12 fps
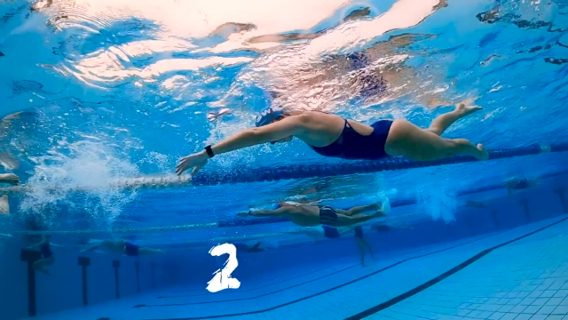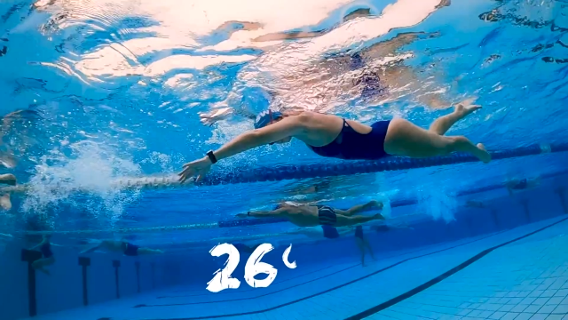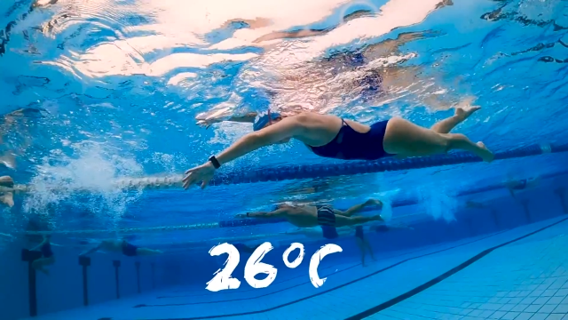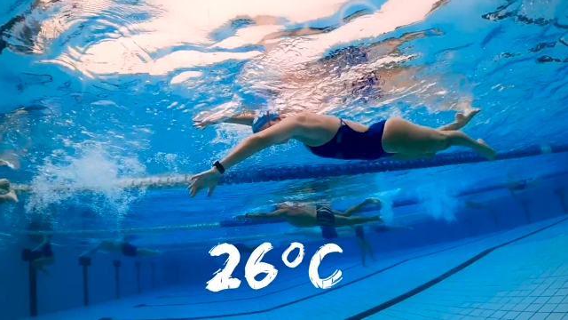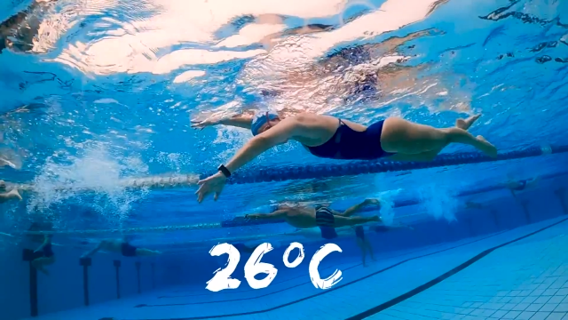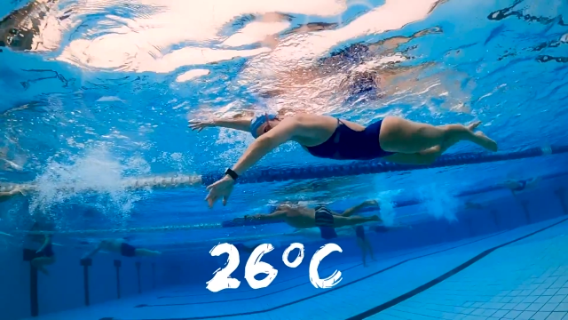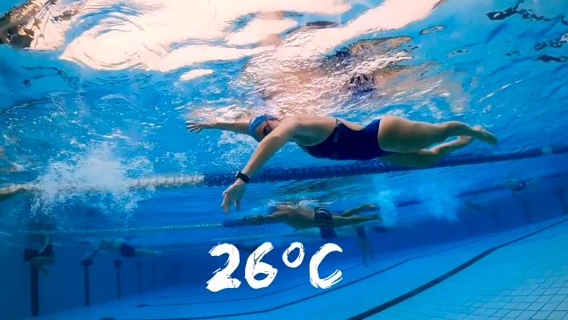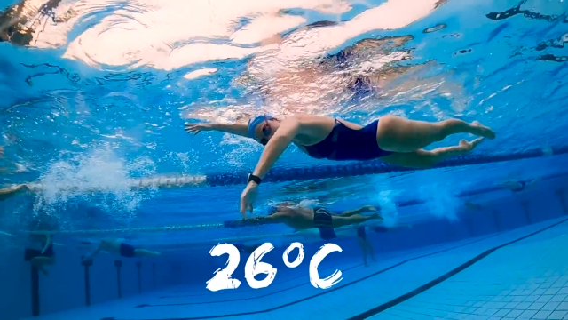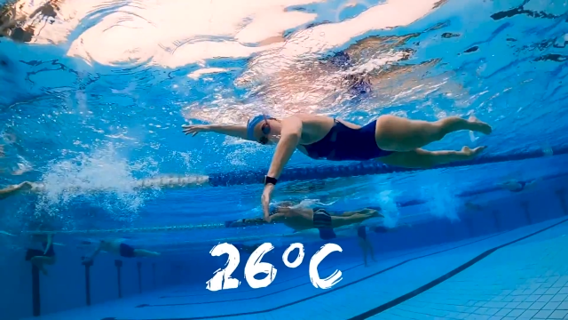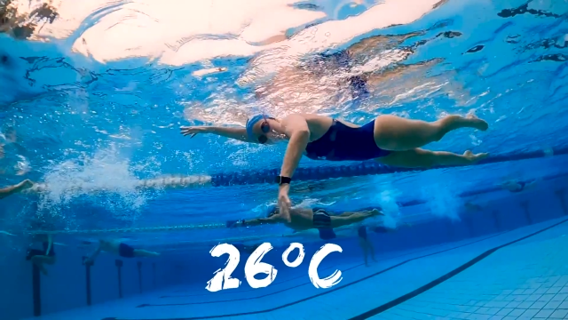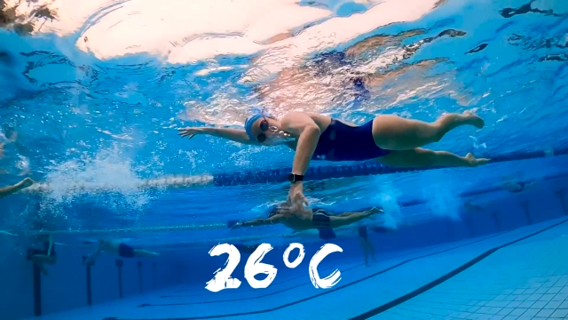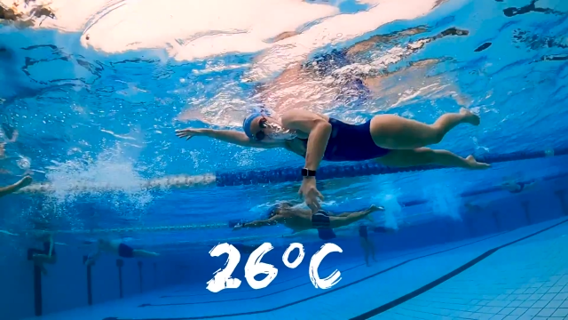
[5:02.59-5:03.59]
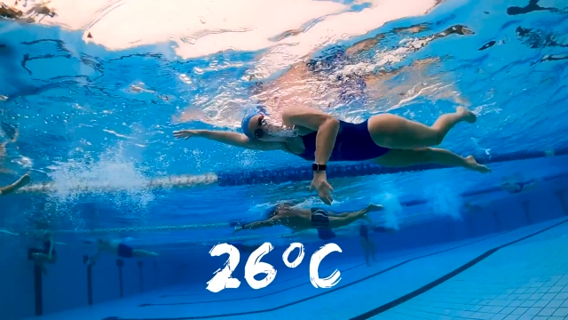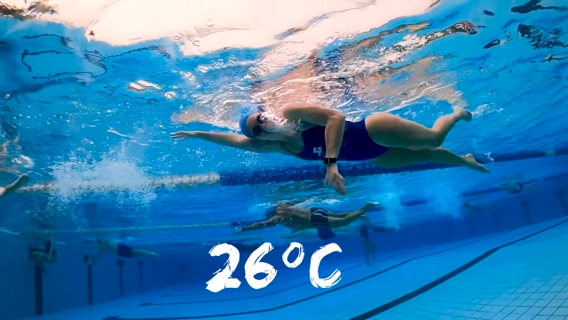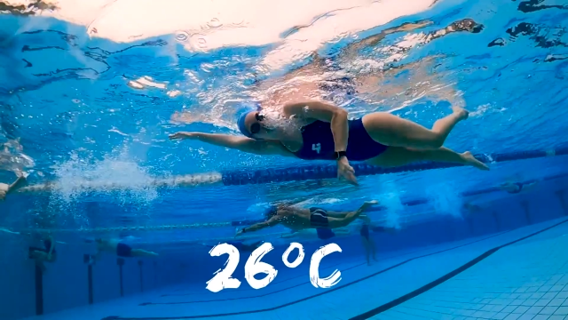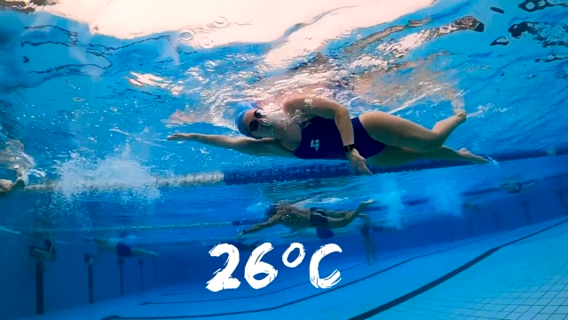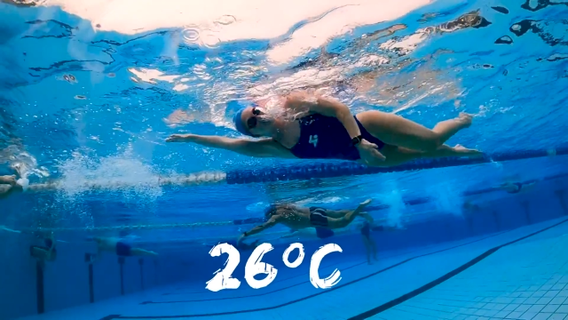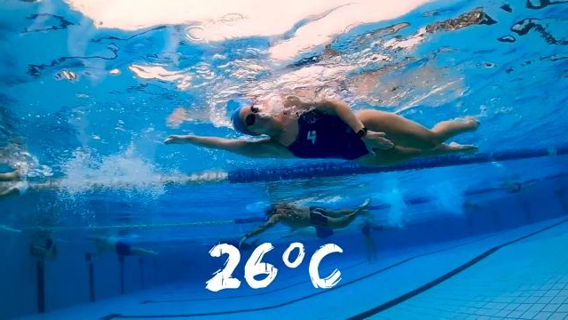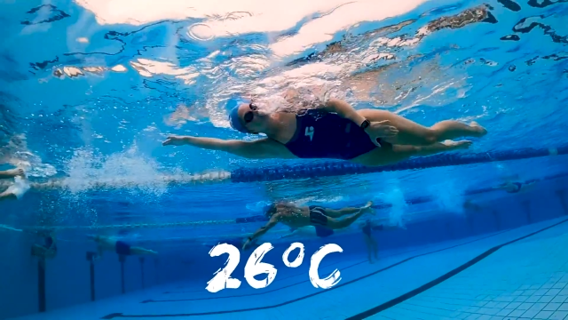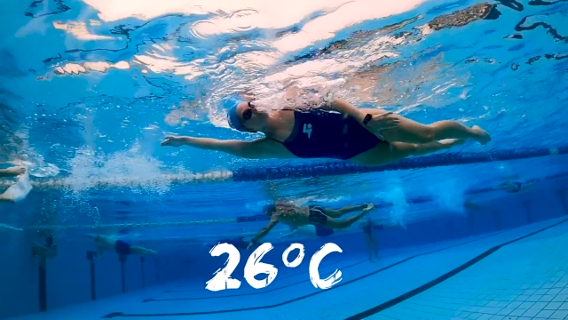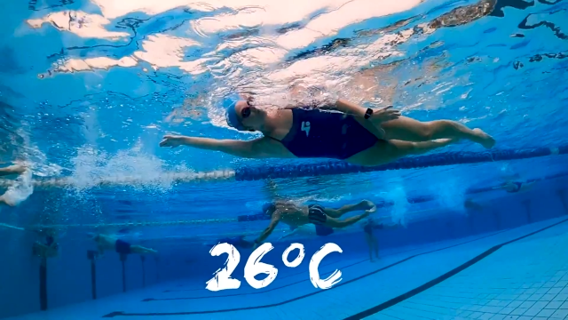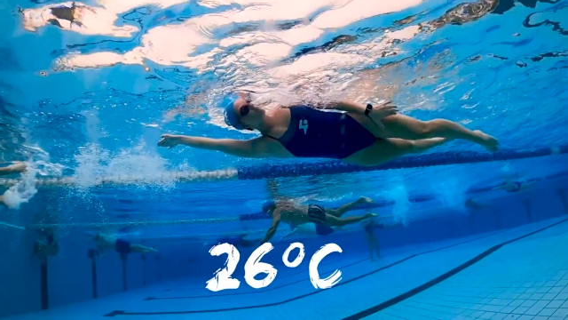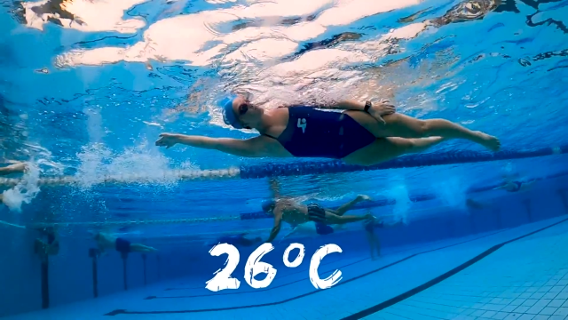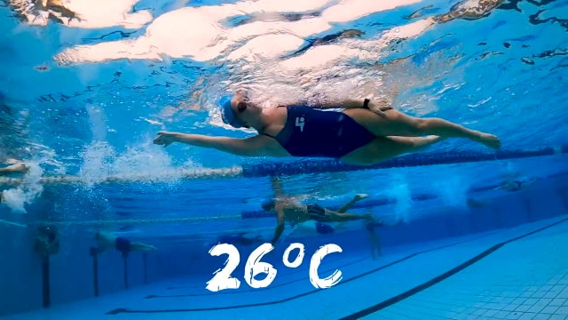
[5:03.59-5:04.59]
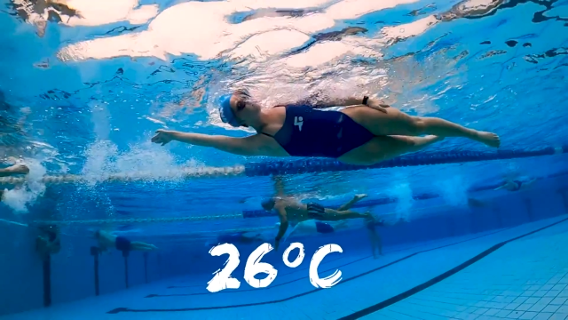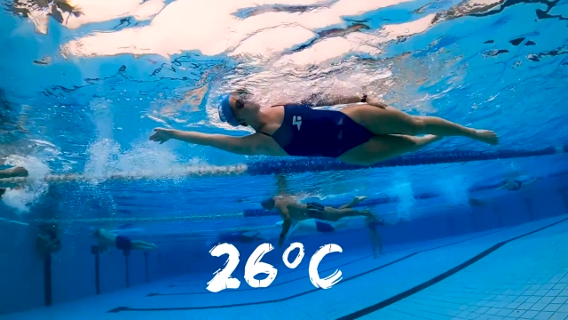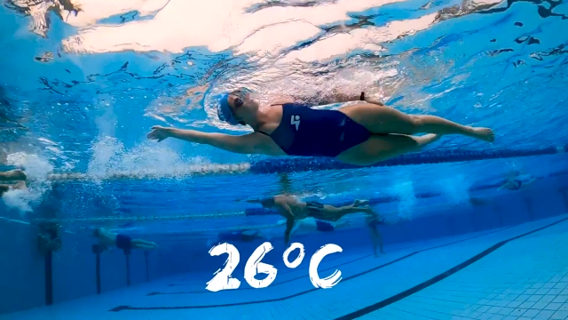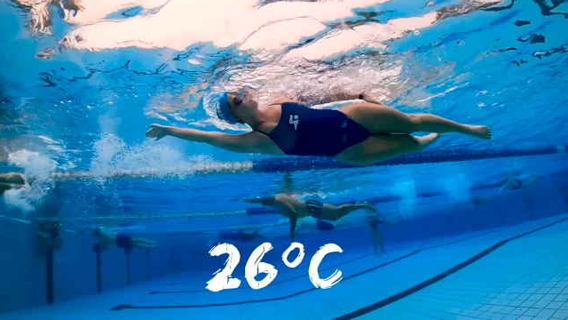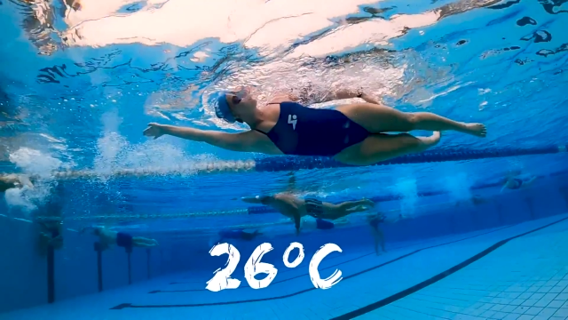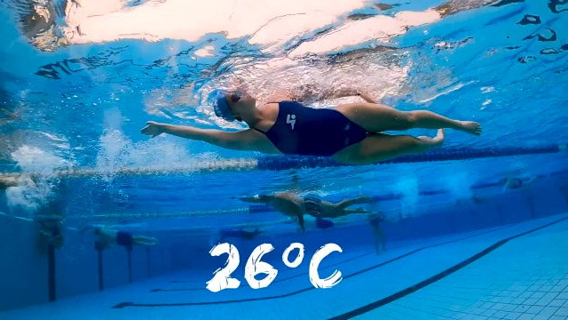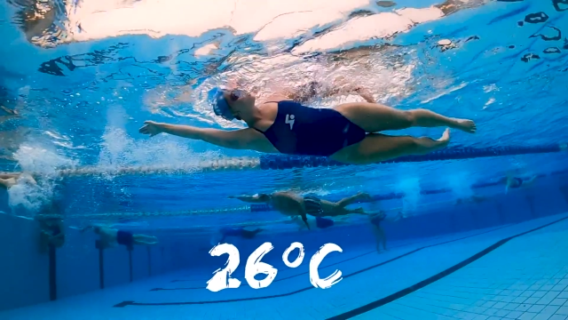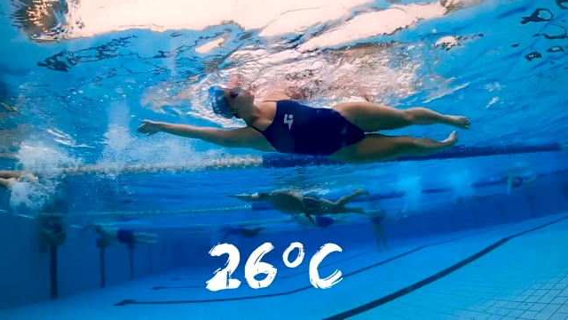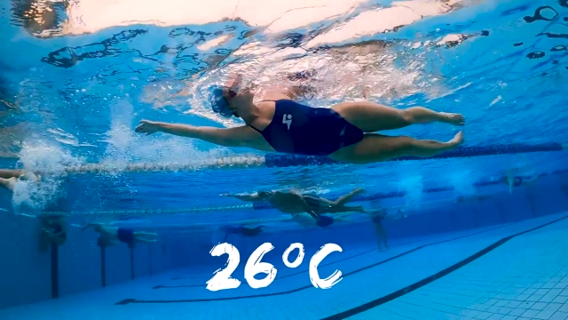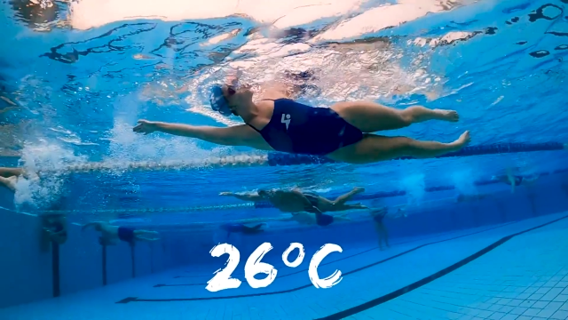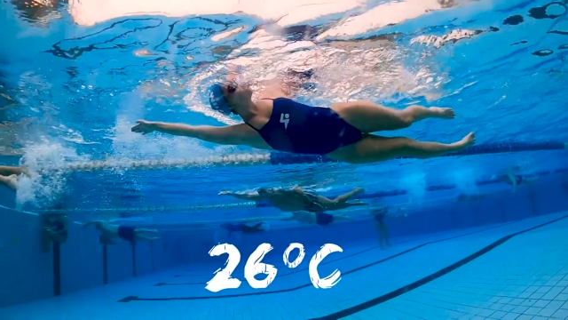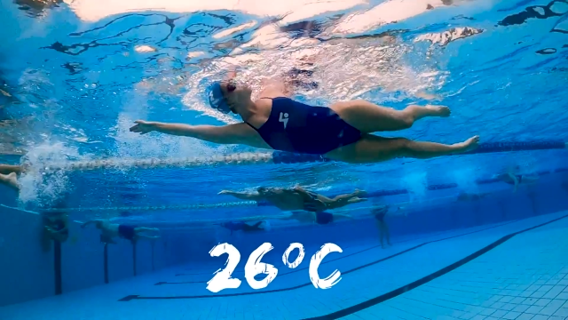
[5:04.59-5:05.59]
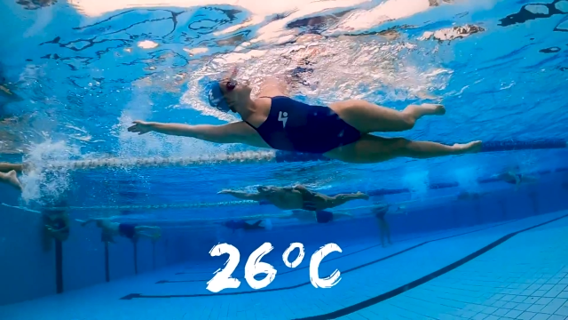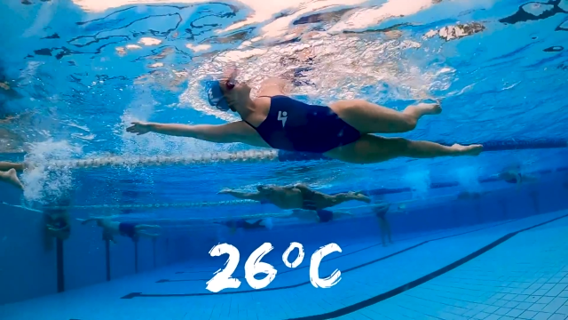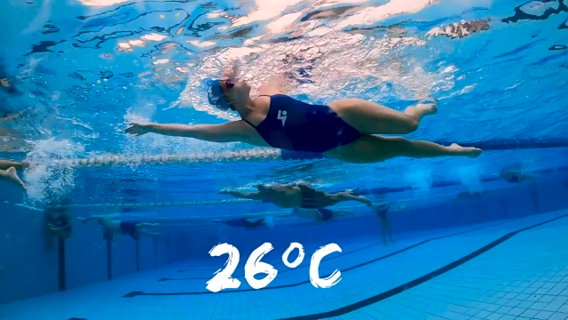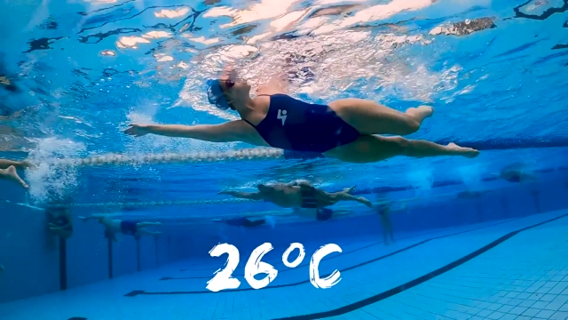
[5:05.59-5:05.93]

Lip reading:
(no speaker visible)